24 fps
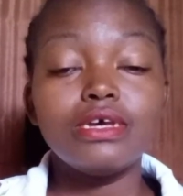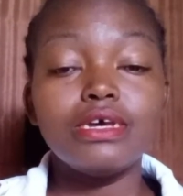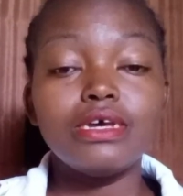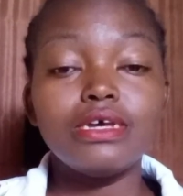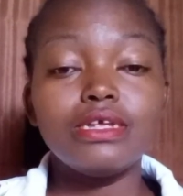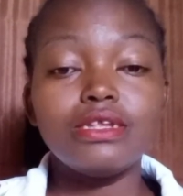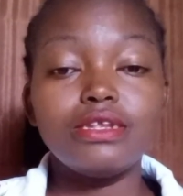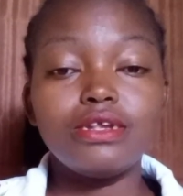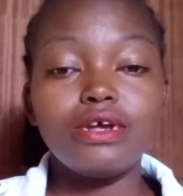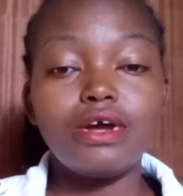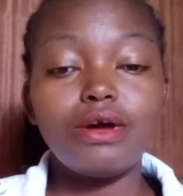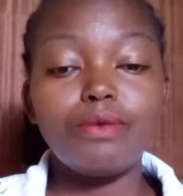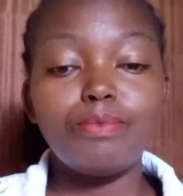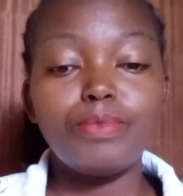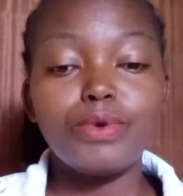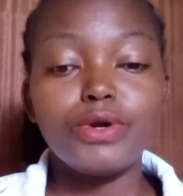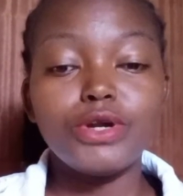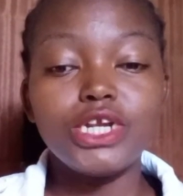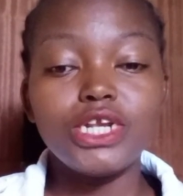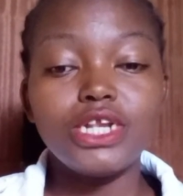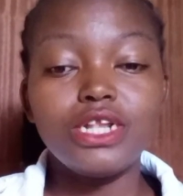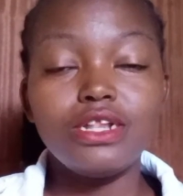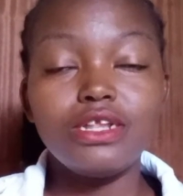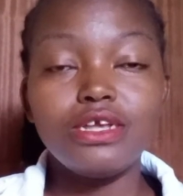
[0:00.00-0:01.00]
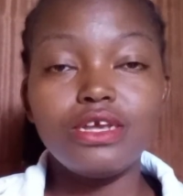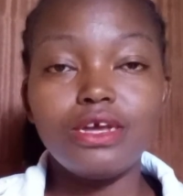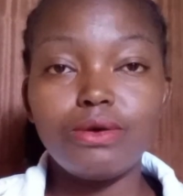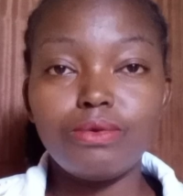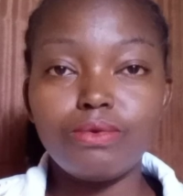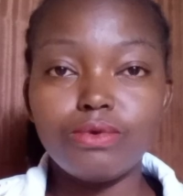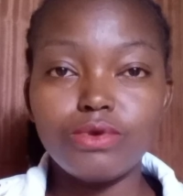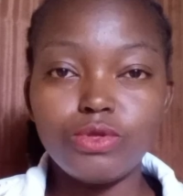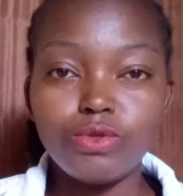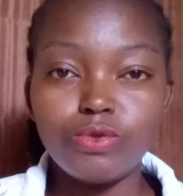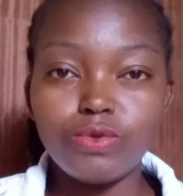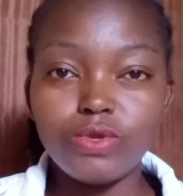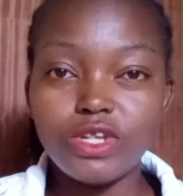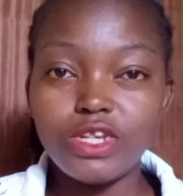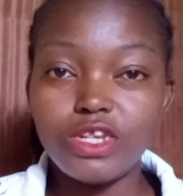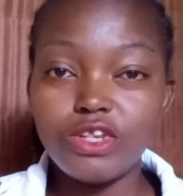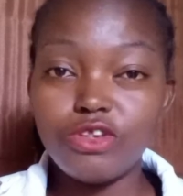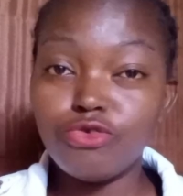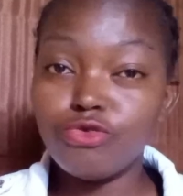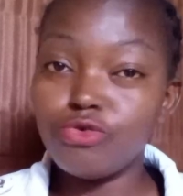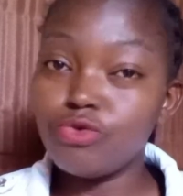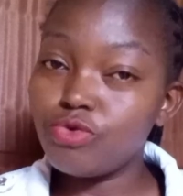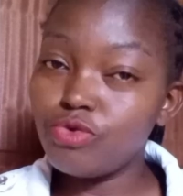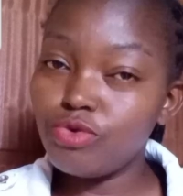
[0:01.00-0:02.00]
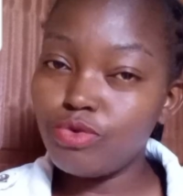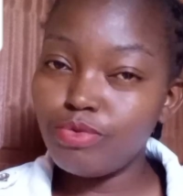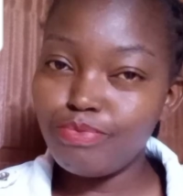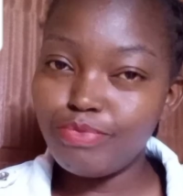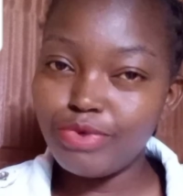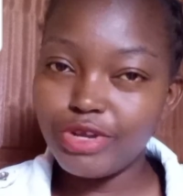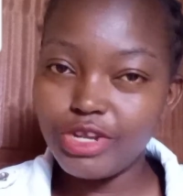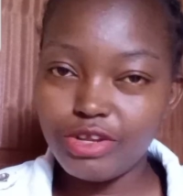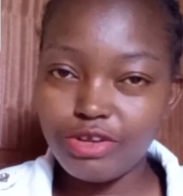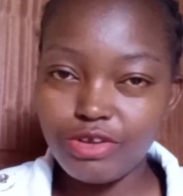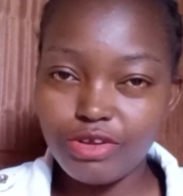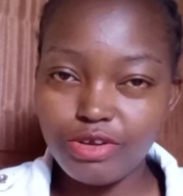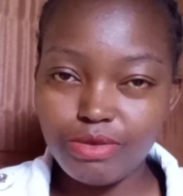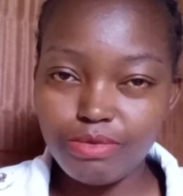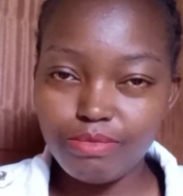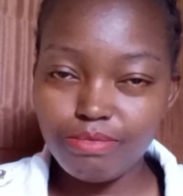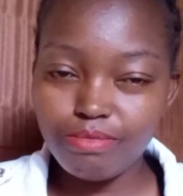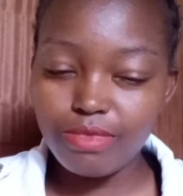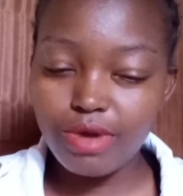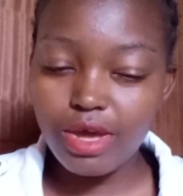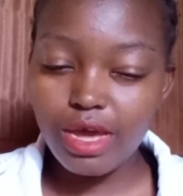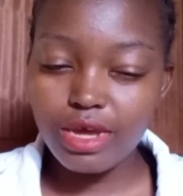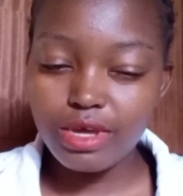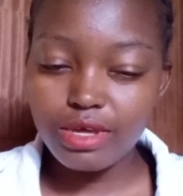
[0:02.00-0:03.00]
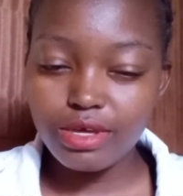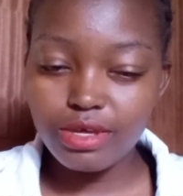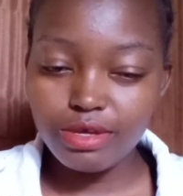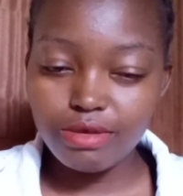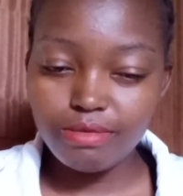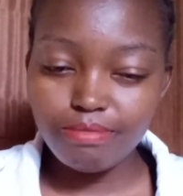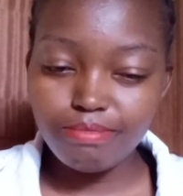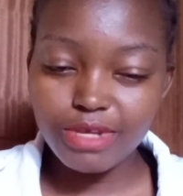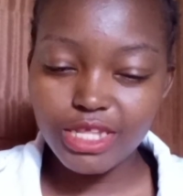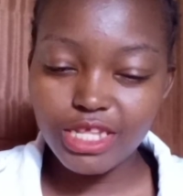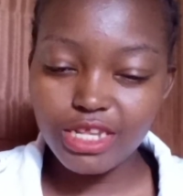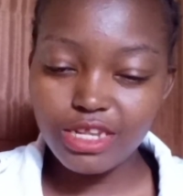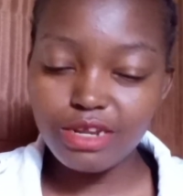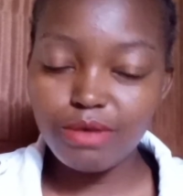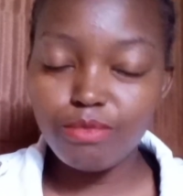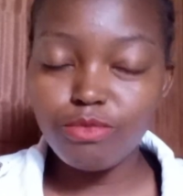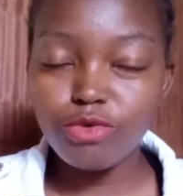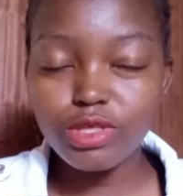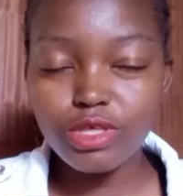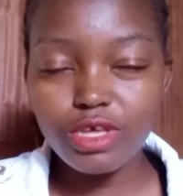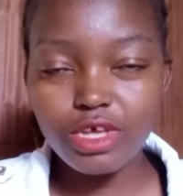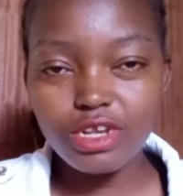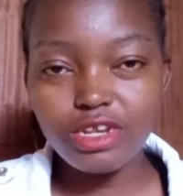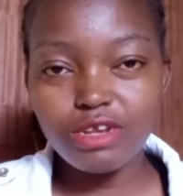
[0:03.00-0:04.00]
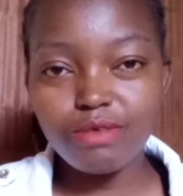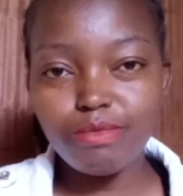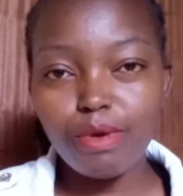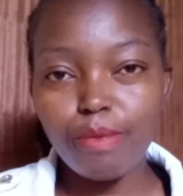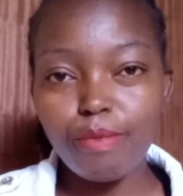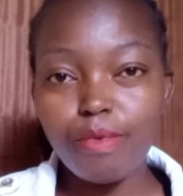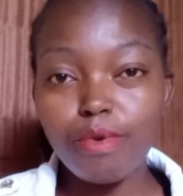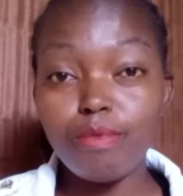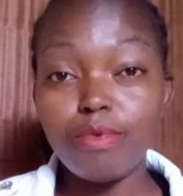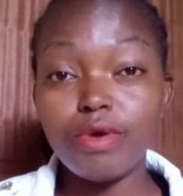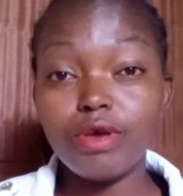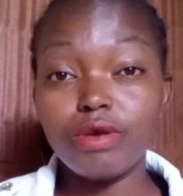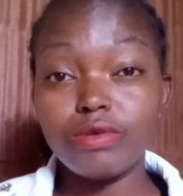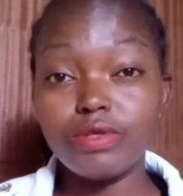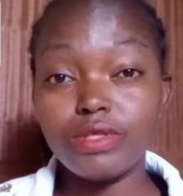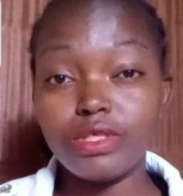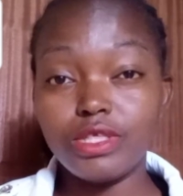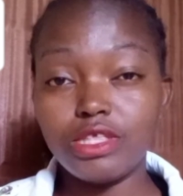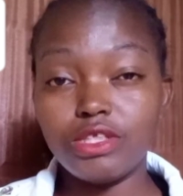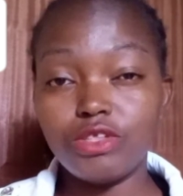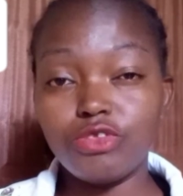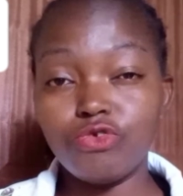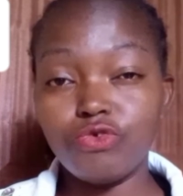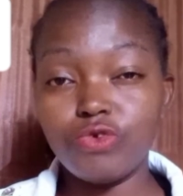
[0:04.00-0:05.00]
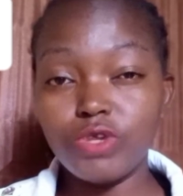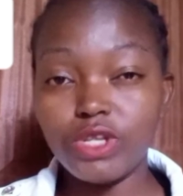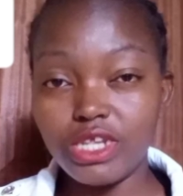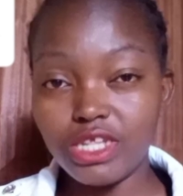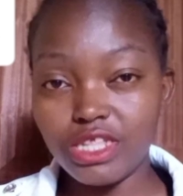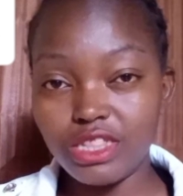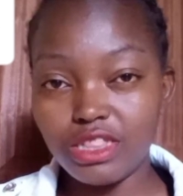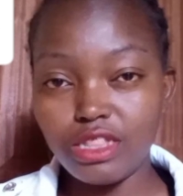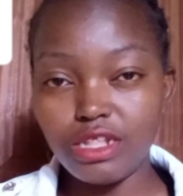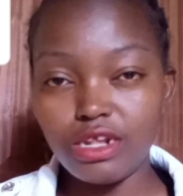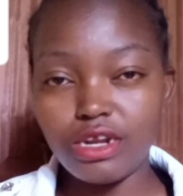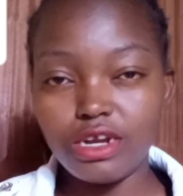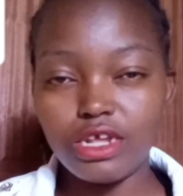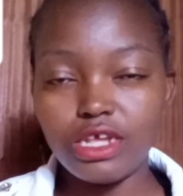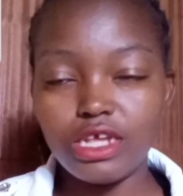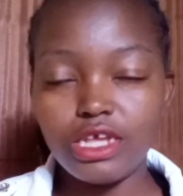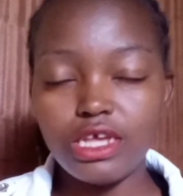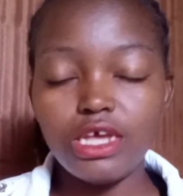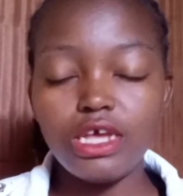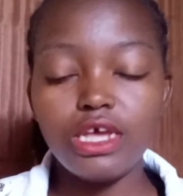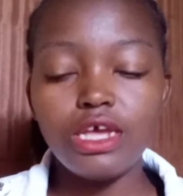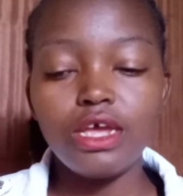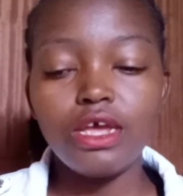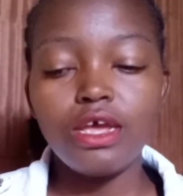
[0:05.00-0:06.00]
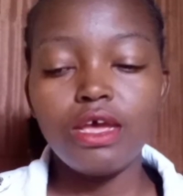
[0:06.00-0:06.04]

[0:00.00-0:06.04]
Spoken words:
And apparently I was 22, but by the time I was getting my baby, I was 23.